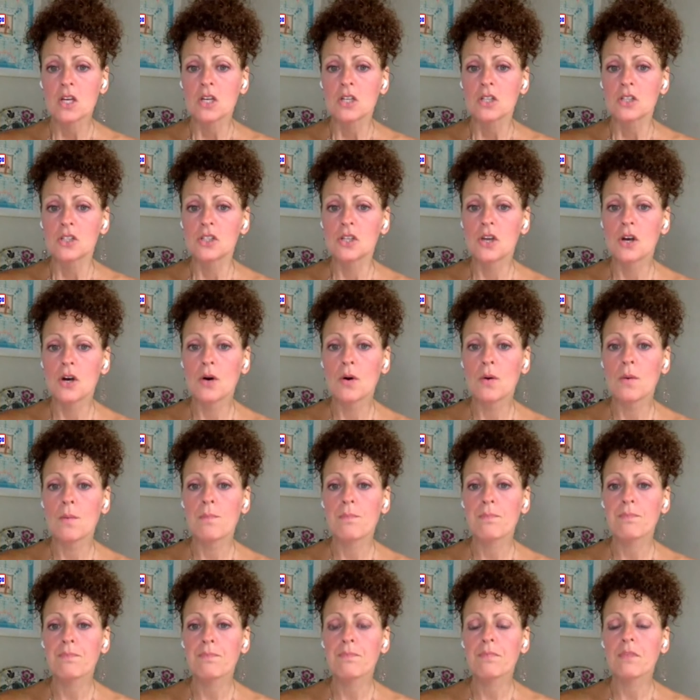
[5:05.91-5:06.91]

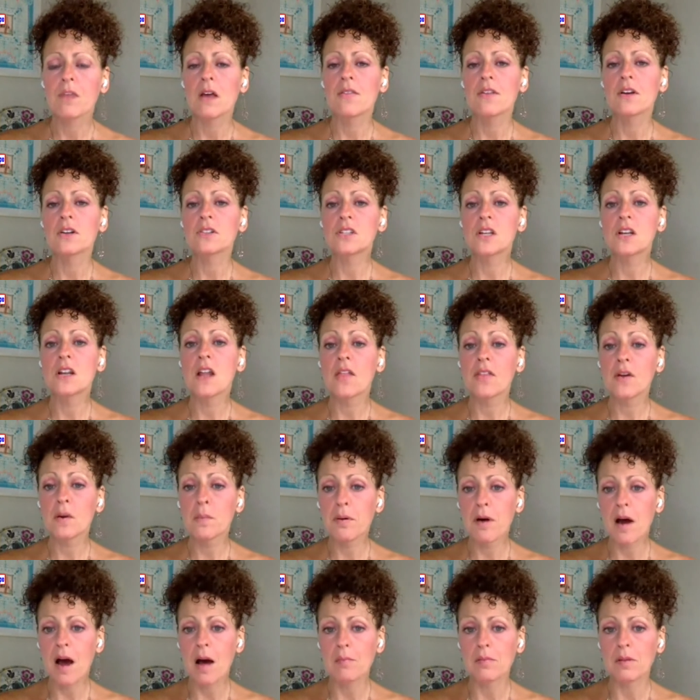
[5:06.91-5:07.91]
So there's another
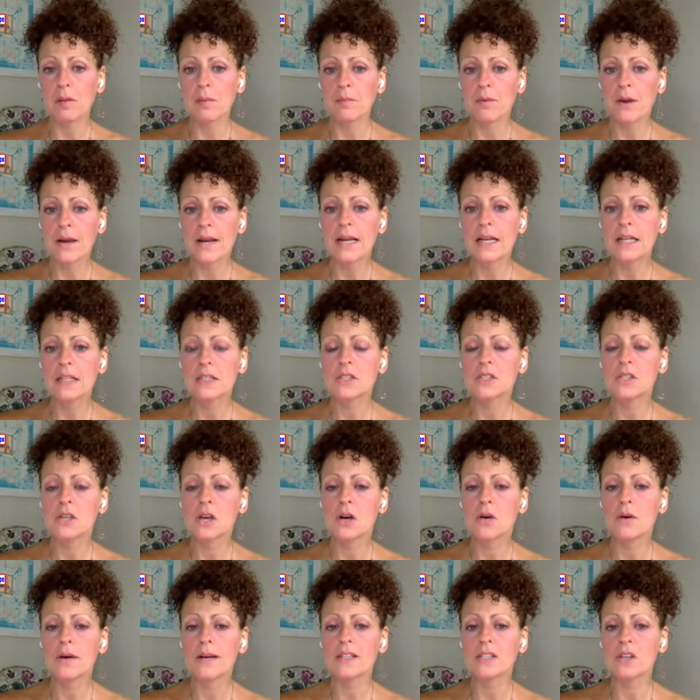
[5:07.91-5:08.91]
problem, right?
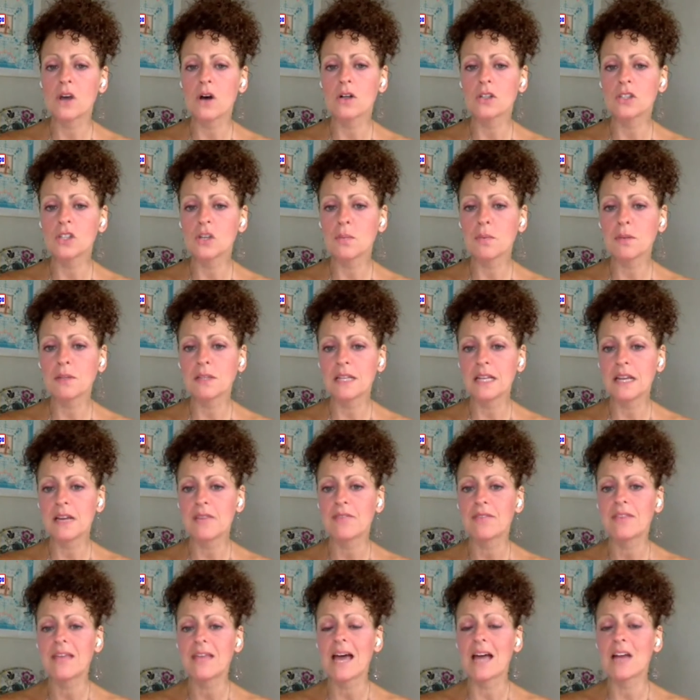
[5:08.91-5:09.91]
So it's also
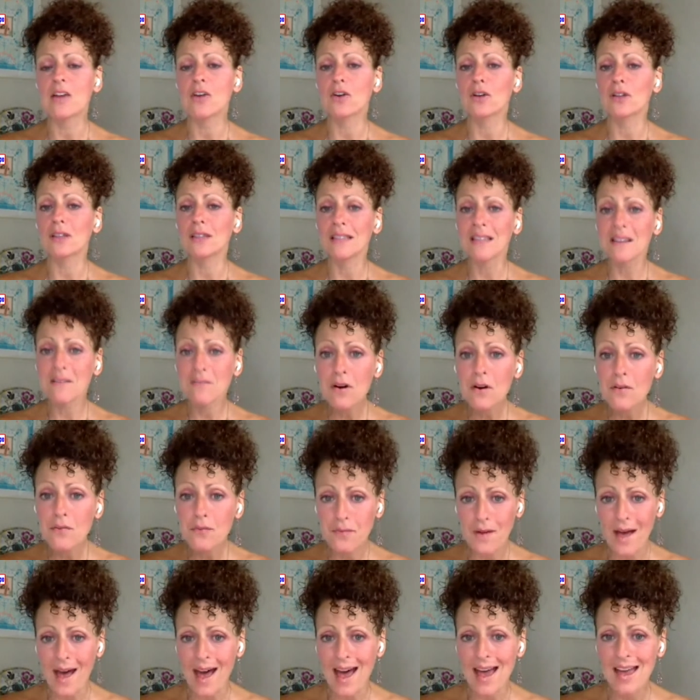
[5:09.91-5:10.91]
believed that your liver
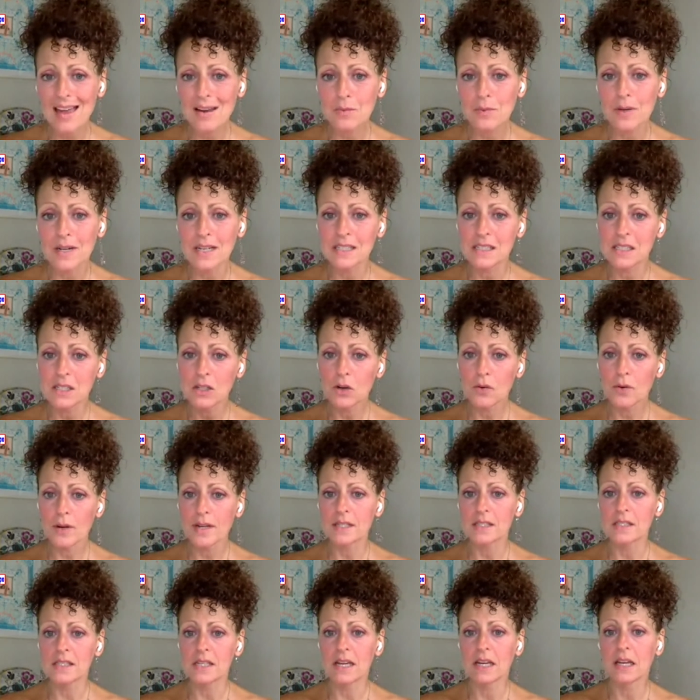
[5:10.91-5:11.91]
fat, when it's
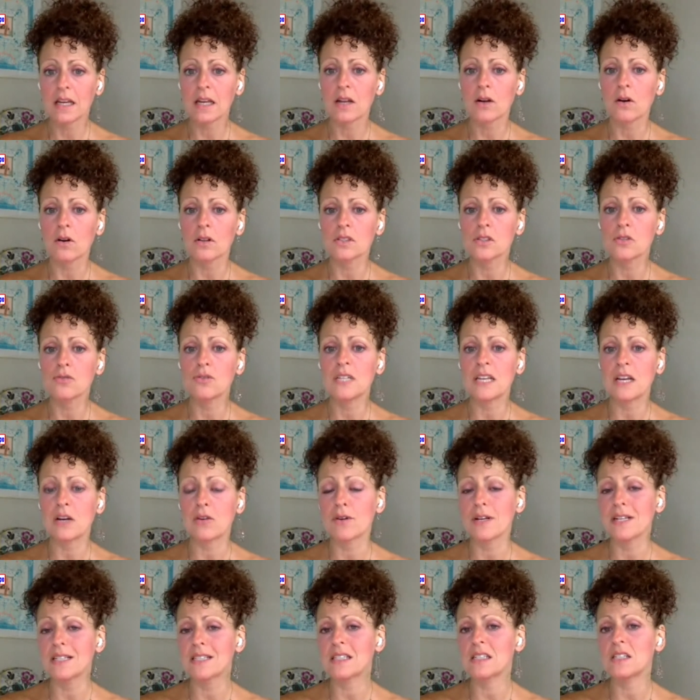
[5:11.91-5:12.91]
increasing, it also
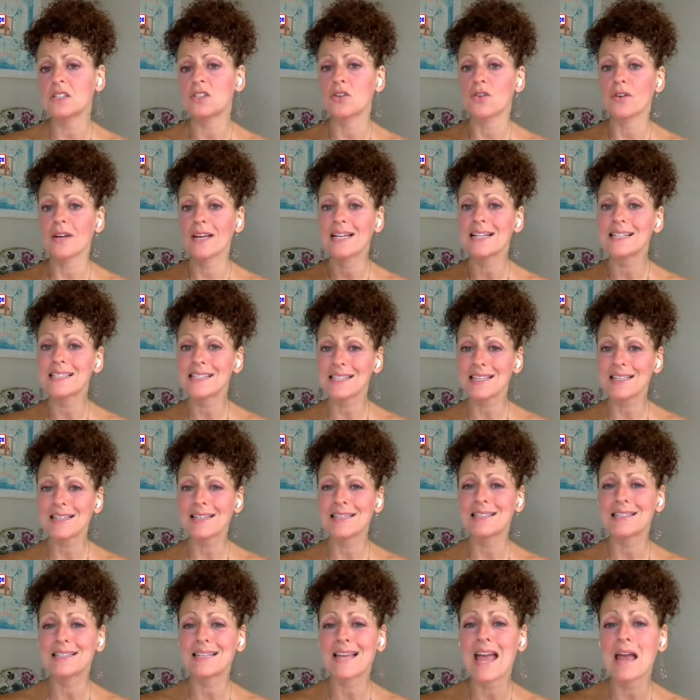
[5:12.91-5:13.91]
decreases your
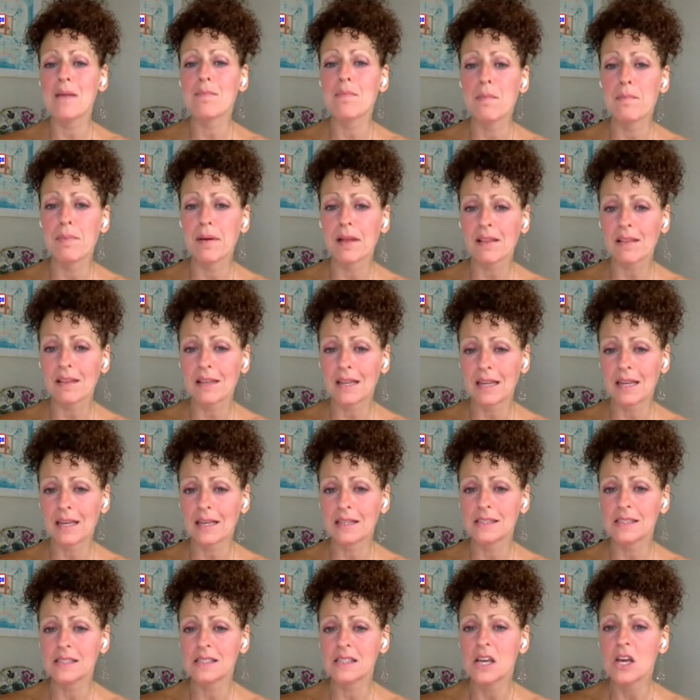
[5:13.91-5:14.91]
insulin's
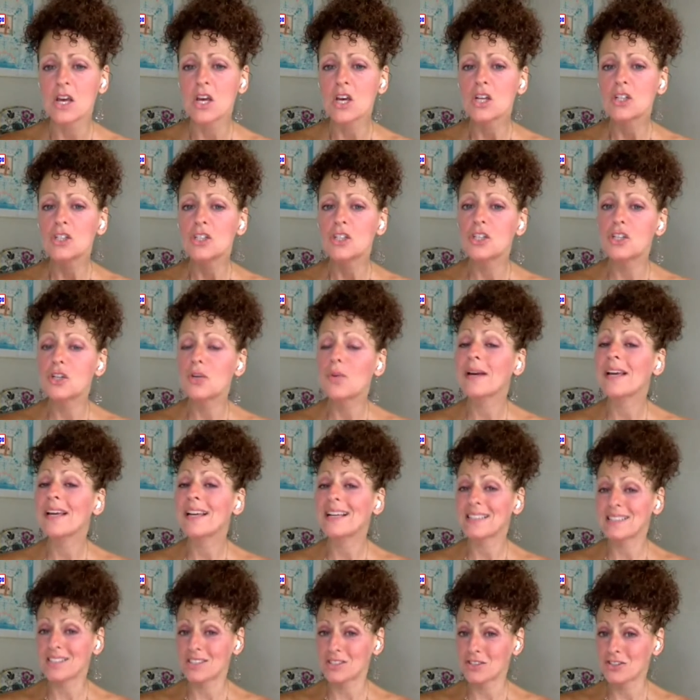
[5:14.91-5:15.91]
capabilities to do
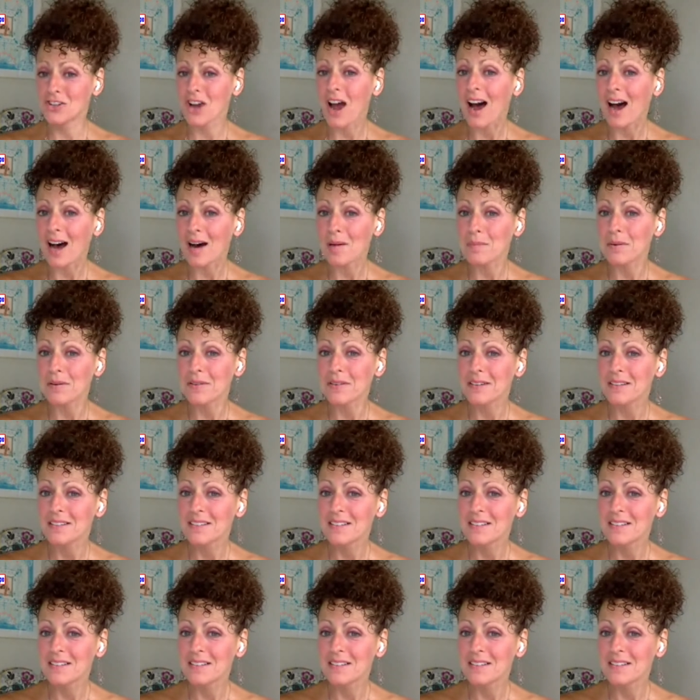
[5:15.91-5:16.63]
its job.